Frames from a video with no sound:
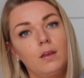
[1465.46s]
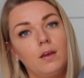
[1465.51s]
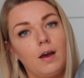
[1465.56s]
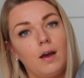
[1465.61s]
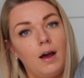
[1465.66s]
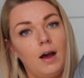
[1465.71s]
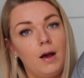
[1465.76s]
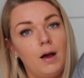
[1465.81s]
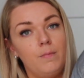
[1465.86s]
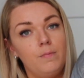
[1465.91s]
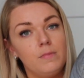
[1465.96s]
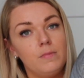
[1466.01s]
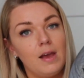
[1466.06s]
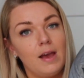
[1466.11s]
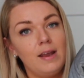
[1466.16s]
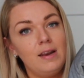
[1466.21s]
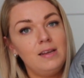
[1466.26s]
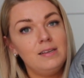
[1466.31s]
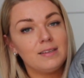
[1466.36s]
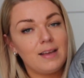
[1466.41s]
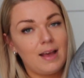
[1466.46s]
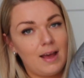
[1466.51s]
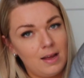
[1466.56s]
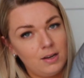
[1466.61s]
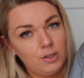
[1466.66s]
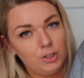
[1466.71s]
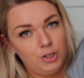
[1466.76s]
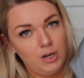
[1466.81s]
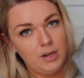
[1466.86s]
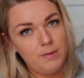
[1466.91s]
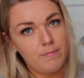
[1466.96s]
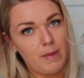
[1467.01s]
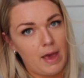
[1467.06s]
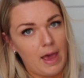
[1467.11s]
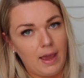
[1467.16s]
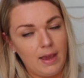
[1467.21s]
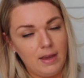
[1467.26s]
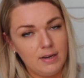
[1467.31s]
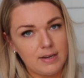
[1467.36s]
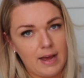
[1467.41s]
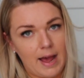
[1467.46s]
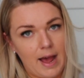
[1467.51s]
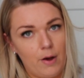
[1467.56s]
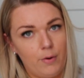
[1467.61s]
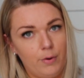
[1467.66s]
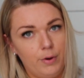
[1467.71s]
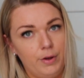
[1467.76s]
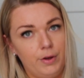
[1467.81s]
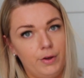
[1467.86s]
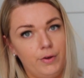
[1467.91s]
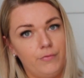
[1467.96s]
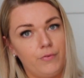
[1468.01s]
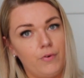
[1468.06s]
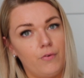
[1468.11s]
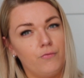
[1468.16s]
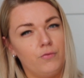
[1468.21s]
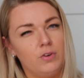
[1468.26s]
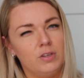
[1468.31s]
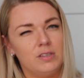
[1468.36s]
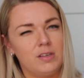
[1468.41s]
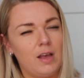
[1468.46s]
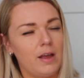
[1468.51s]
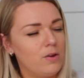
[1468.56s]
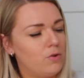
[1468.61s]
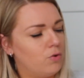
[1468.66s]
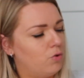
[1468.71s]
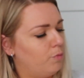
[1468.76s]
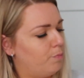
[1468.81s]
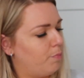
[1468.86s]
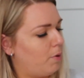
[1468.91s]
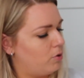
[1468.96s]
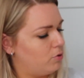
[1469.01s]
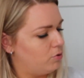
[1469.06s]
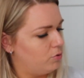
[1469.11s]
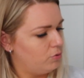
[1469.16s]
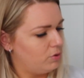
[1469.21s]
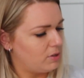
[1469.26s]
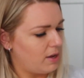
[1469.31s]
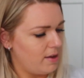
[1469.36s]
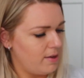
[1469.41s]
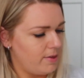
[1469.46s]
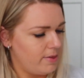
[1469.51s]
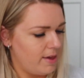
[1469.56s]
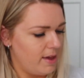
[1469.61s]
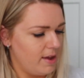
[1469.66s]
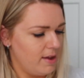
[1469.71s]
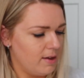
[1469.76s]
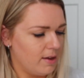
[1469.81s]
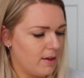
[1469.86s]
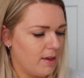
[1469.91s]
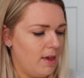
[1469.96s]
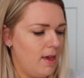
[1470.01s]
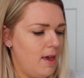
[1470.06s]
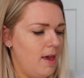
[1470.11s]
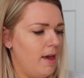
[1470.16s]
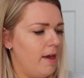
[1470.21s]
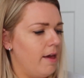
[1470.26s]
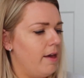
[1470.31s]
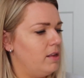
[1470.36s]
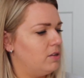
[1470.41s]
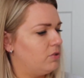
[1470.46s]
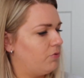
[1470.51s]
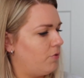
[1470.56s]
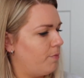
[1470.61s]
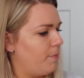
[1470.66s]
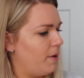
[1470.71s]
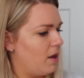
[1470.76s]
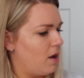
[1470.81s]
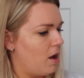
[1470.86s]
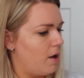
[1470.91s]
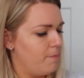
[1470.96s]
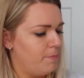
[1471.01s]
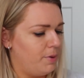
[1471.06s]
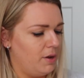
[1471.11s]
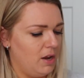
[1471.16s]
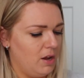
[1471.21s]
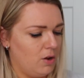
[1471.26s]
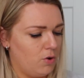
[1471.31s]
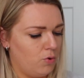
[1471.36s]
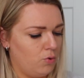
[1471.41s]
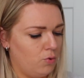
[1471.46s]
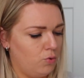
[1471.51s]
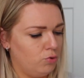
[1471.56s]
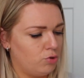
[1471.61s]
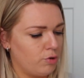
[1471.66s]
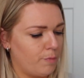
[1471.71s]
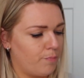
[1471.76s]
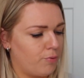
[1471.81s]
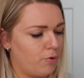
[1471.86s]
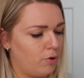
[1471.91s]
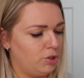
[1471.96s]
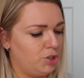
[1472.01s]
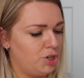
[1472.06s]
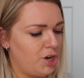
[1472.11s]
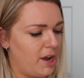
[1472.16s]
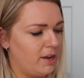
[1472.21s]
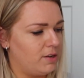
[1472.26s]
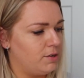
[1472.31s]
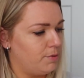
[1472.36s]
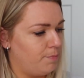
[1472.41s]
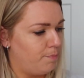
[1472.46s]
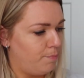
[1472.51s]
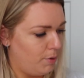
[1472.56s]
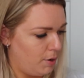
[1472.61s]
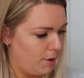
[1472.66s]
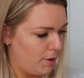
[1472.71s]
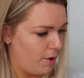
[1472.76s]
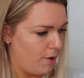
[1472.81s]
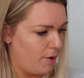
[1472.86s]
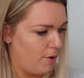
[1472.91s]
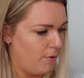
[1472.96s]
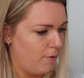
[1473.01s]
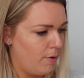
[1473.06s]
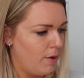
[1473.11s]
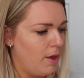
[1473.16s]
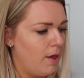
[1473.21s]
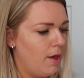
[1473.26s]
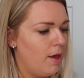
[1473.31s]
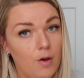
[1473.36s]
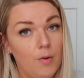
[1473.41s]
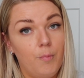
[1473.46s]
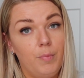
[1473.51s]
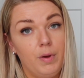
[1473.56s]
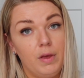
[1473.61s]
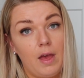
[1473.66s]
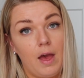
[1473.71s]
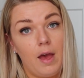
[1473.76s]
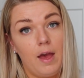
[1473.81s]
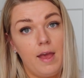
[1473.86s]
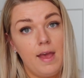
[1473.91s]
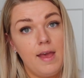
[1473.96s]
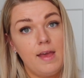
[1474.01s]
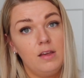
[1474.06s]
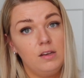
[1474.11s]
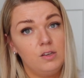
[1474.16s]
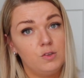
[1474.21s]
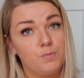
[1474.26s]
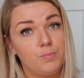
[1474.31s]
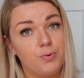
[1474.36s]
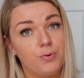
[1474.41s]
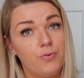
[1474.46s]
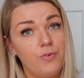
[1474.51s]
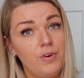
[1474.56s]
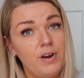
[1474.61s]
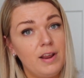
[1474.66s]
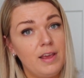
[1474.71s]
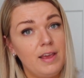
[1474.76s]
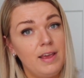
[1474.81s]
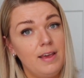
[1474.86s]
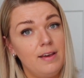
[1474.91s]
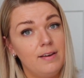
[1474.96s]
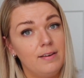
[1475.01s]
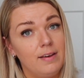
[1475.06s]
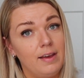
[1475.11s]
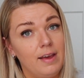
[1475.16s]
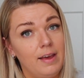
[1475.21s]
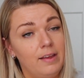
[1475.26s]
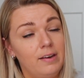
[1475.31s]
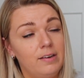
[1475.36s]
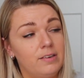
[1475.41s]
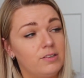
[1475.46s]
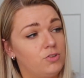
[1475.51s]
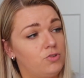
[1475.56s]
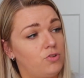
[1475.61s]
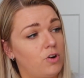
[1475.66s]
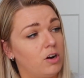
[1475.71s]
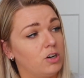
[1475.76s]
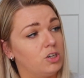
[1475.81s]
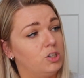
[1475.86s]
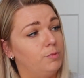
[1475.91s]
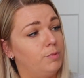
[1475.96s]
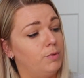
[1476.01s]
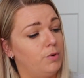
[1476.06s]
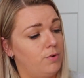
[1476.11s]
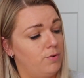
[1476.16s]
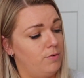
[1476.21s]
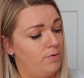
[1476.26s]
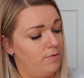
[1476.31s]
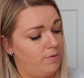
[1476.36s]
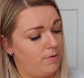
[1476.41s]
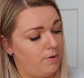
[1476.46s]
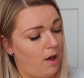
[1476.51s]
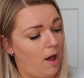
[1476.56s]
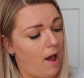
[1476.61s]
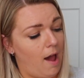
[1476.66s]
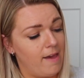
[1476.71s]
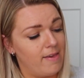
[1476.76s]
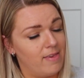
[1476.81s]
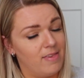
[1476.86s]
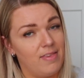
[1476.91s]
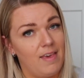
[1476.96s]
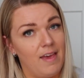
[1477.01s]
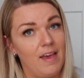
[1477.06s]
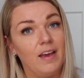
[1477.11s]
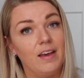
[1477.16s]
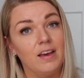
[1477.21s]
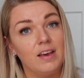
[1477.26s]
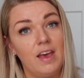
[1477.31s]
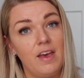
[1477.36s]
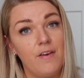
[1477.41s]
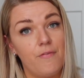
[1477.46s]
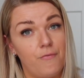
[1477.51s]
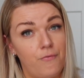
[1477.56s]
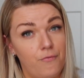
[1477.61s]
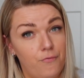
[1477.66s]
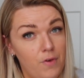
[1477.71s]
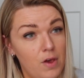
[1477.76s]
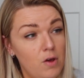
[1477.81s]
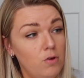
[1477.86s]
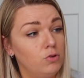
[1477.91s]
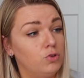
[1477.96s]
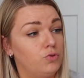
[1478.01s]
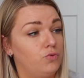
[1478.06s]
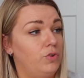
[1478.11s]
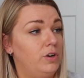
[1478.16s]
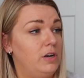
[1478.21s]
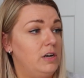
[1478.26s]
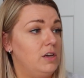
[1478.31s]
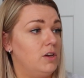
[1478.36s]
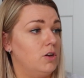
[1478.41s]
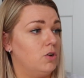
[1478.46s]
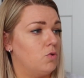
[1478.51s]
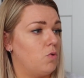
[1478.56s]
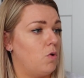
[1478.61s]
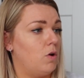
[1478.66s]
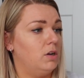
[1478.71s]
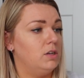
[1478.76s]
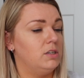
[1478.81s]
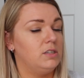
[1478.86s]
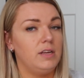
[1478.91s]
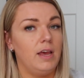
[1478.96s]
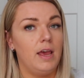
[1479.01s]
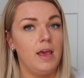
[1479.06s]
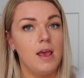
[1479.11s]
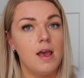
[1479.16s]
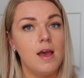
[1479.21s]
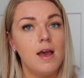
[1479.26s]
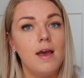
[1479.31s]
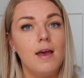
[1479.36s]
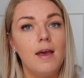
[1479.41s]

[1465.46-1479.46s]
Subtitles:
and it's actually made out of recycled bottles, I think. It's from a company called Project Blue, but yeah, it is pretty indestructible, I think. It feels really good quality,